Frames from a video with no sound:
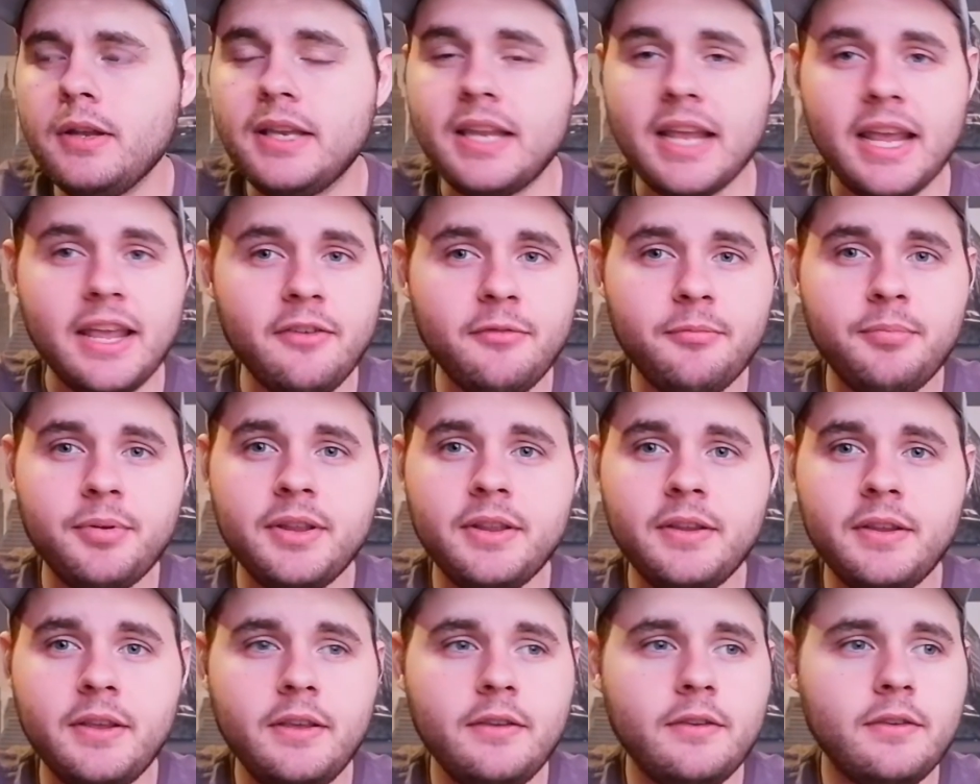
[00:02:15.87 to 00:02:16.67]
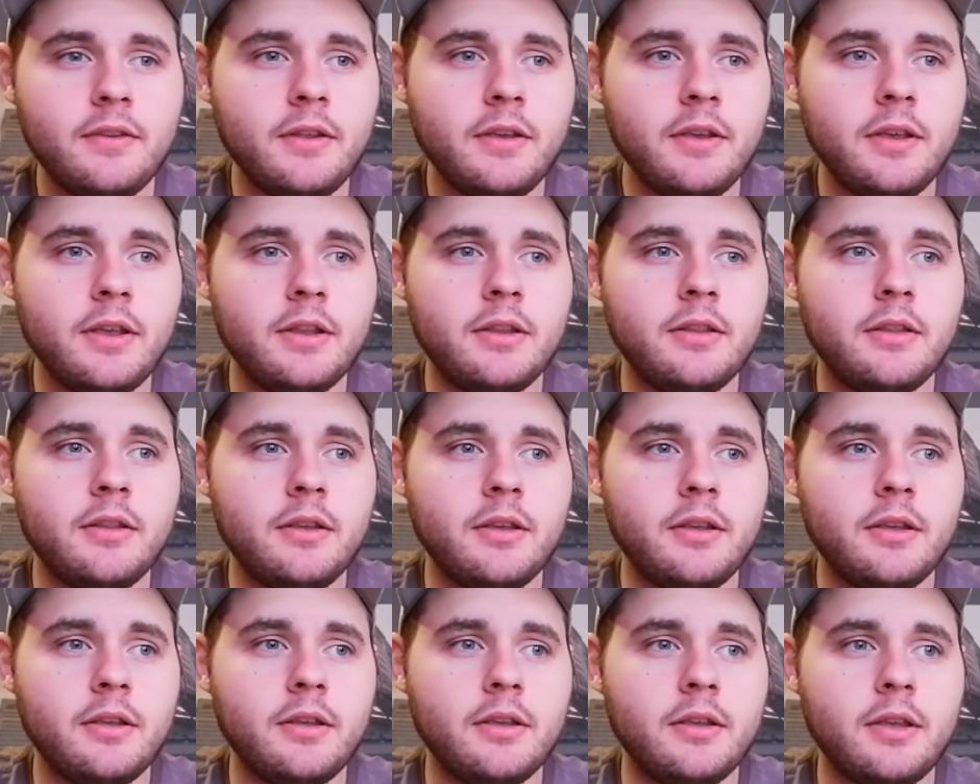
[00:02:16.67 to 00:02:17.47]
Dave Batista
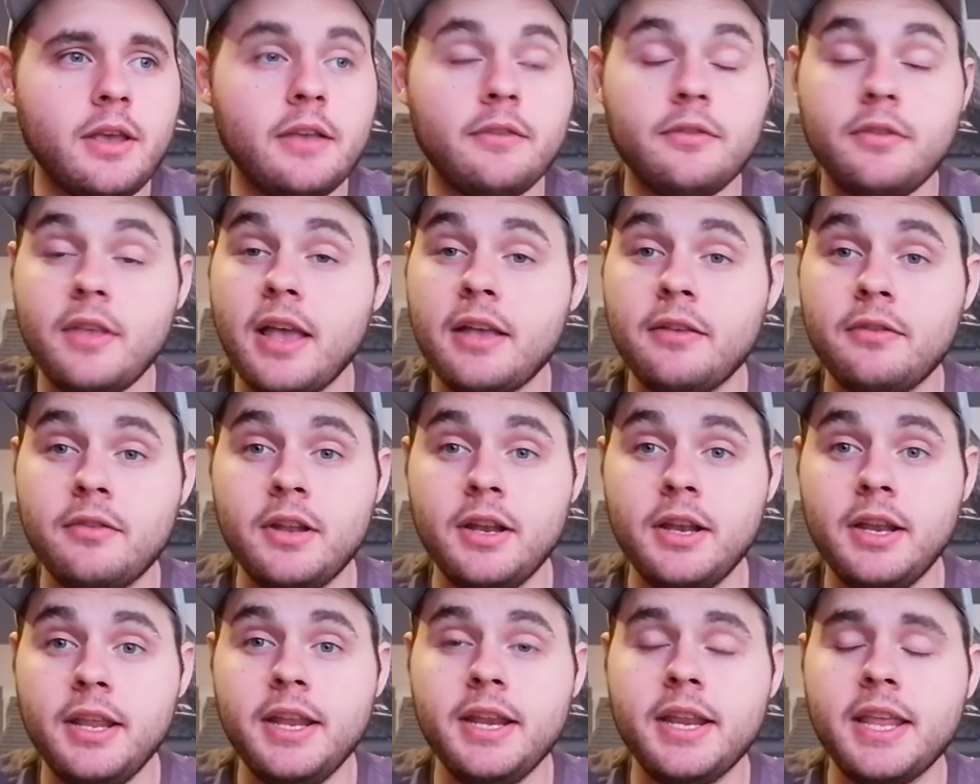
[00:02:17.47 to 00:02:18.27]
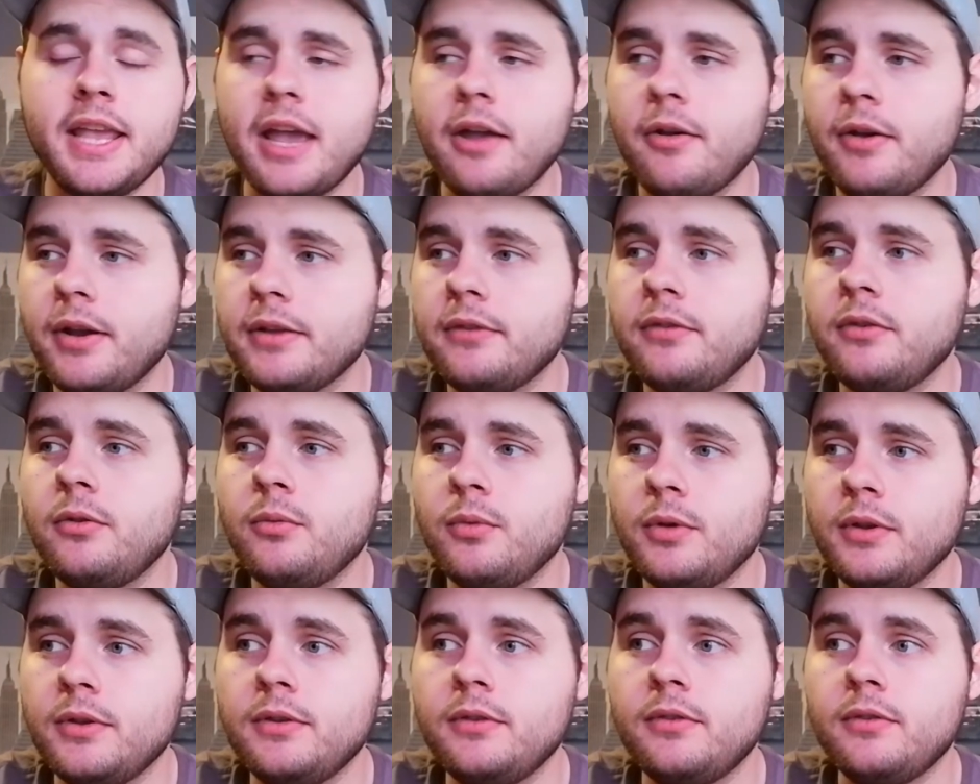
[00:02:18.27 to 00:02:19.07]
as the lead character
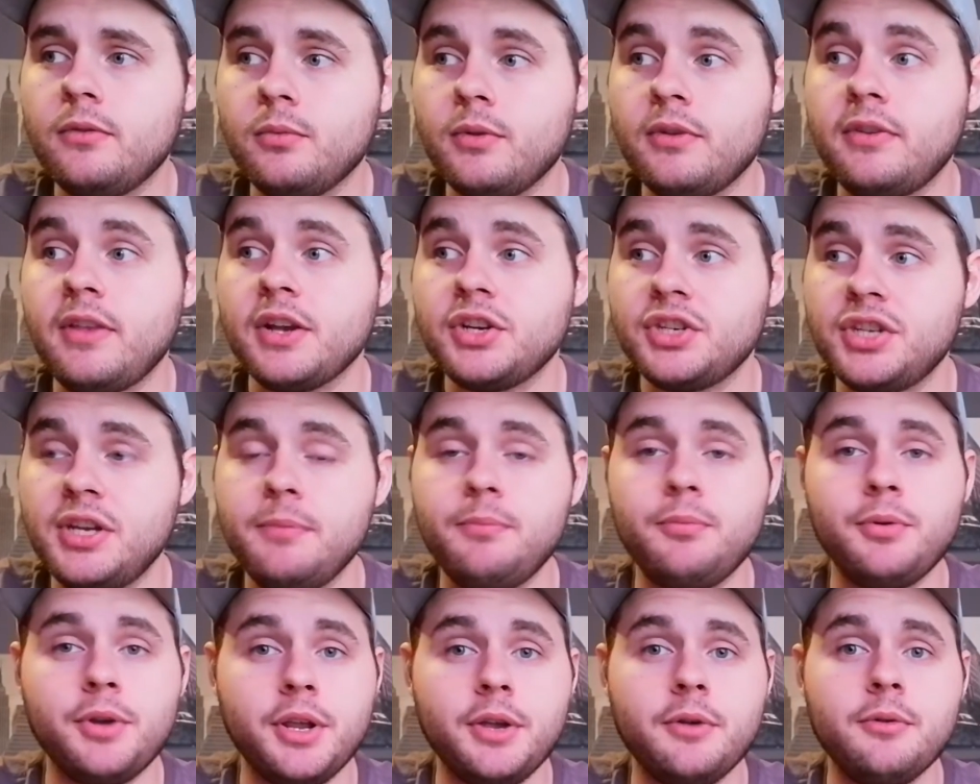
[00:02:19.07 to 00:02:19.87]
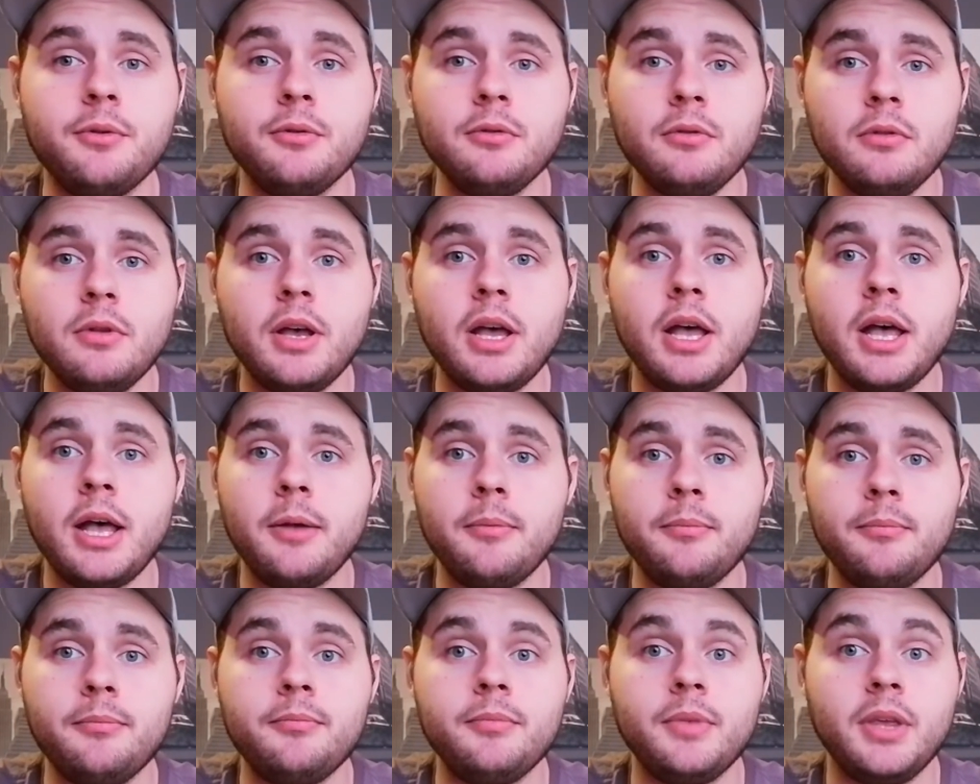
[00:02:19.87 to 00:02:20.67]
was actually pretty cool.
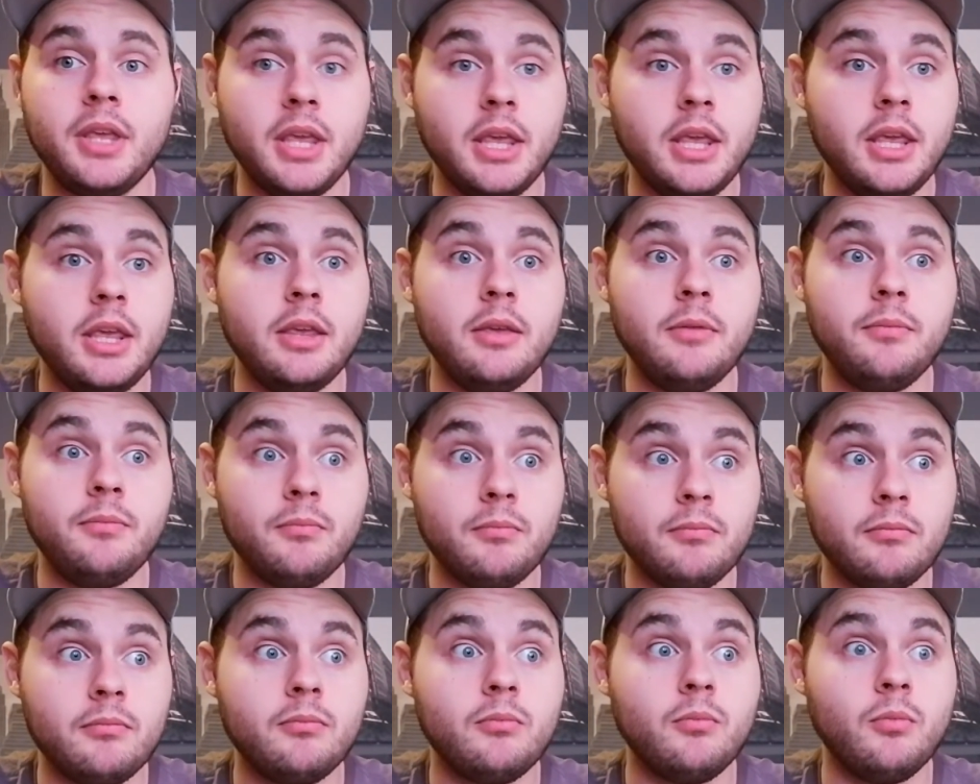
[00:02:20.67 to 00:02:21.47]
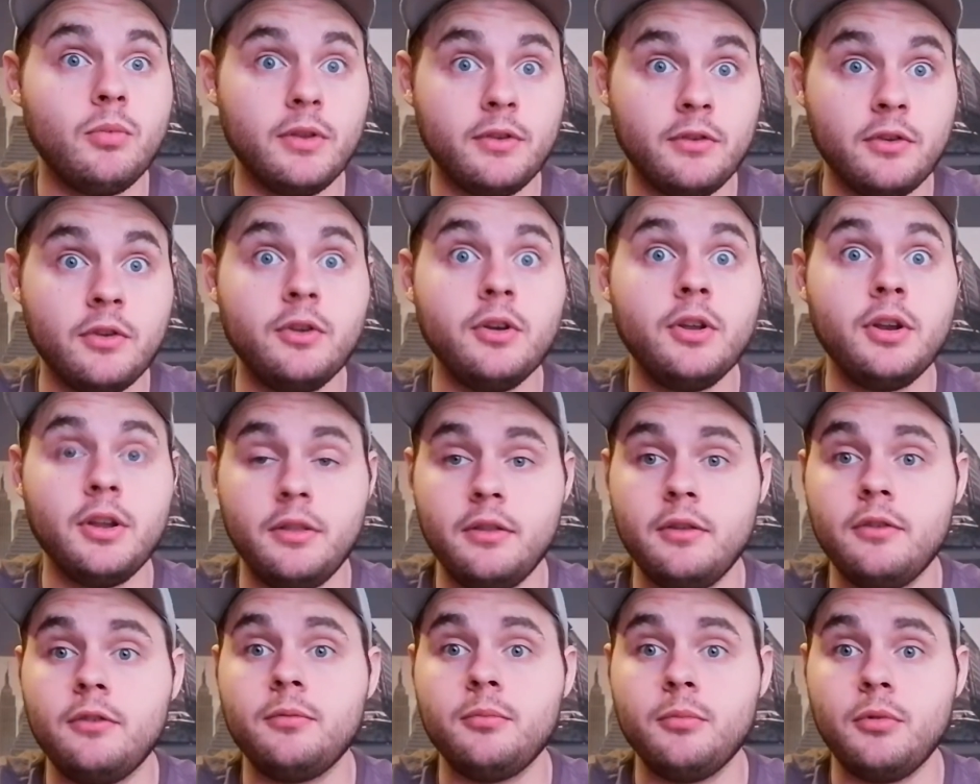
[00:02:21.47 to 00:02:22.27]
He was good
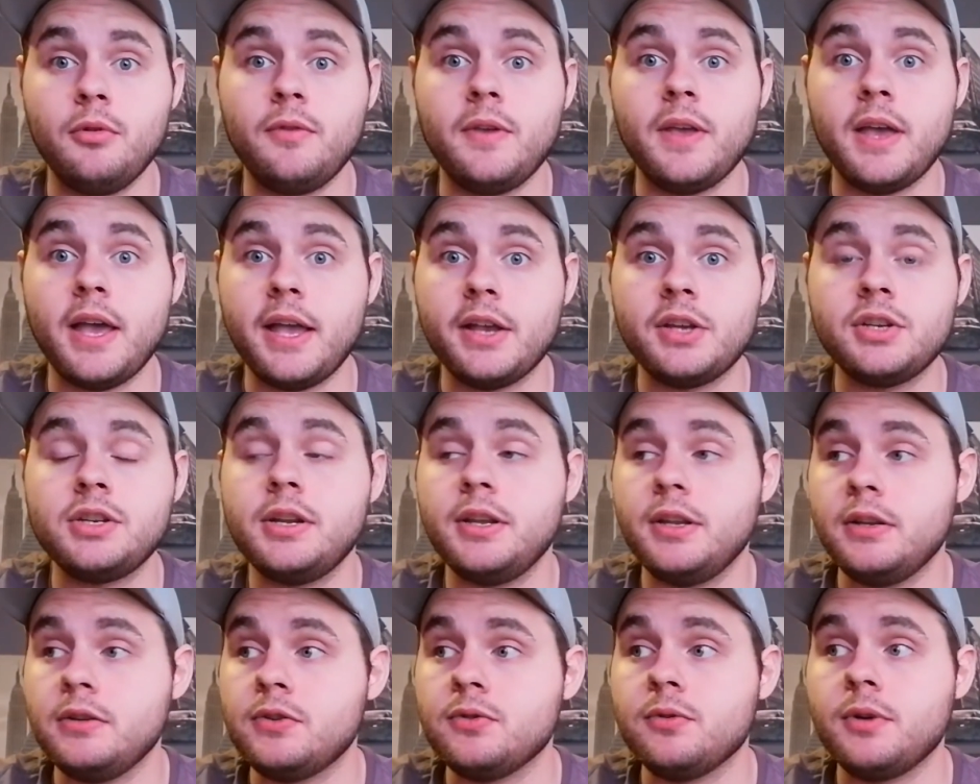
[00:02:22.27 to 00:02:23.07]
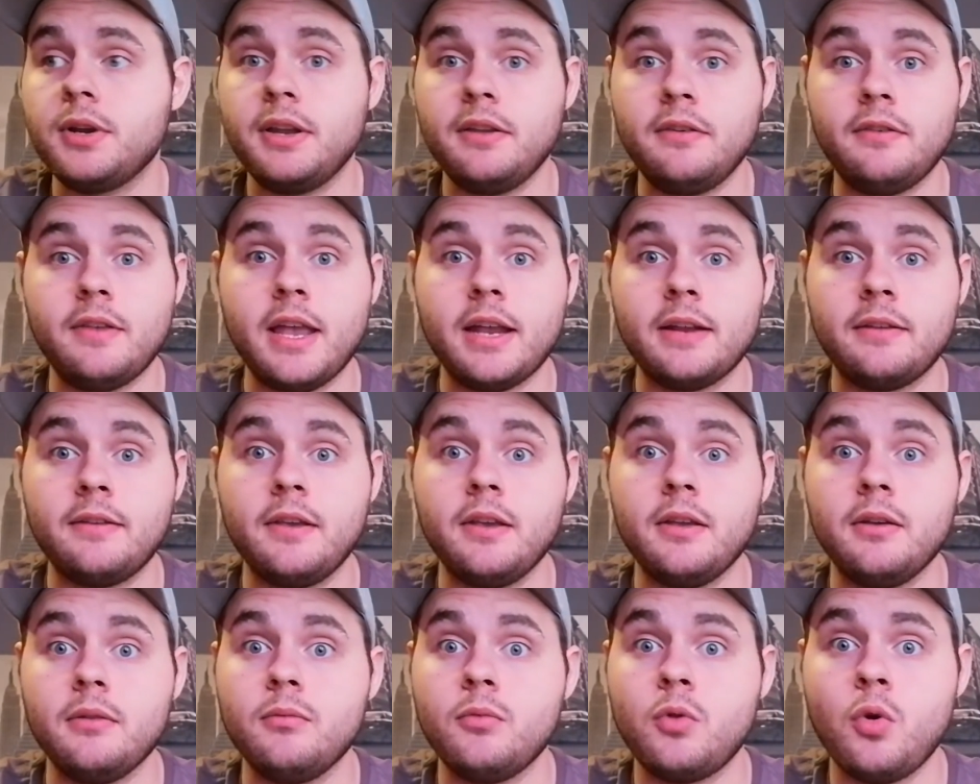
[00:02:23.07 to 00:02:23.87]
in this movie. I actually enjoyed his
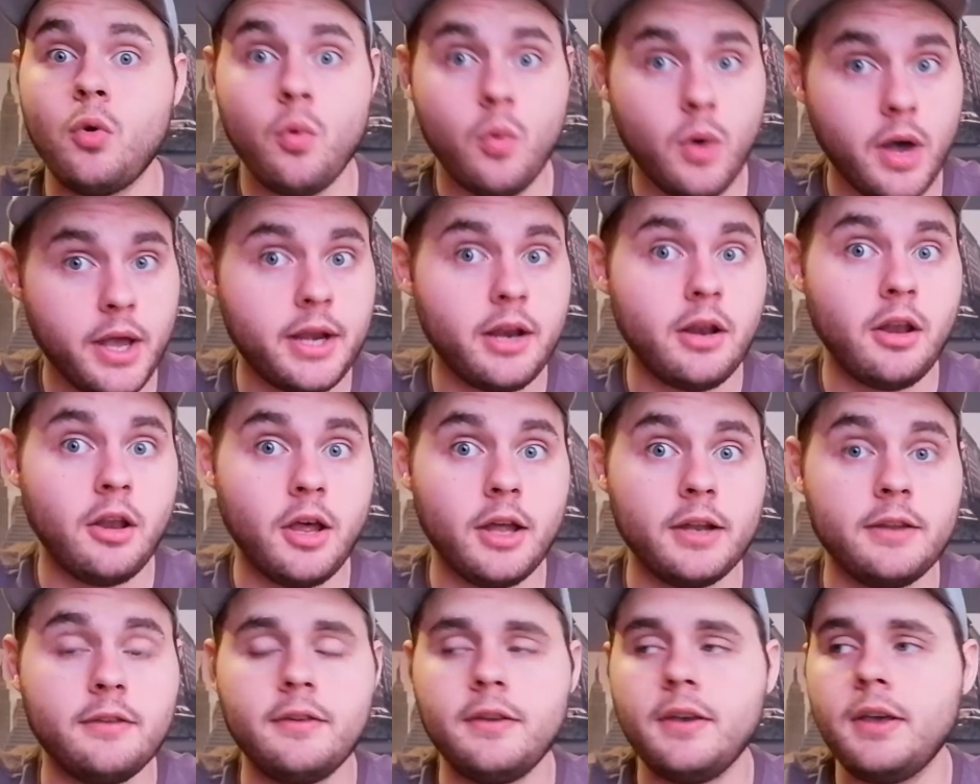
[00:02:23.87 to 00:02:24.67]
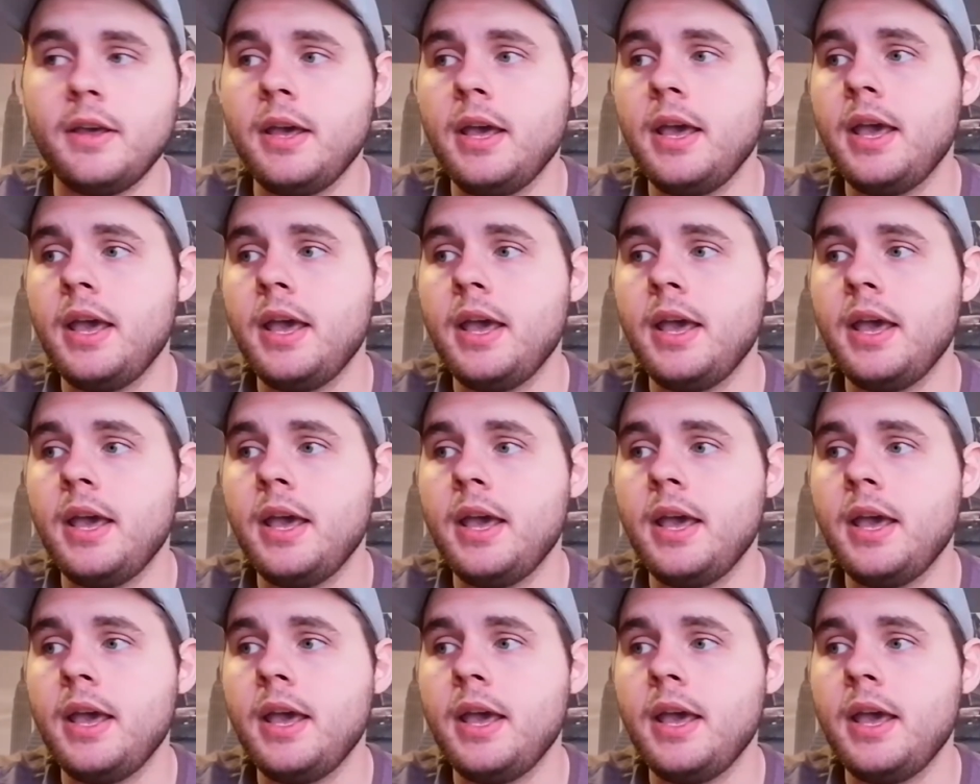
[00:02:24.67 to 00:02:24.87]
acting quite a lot.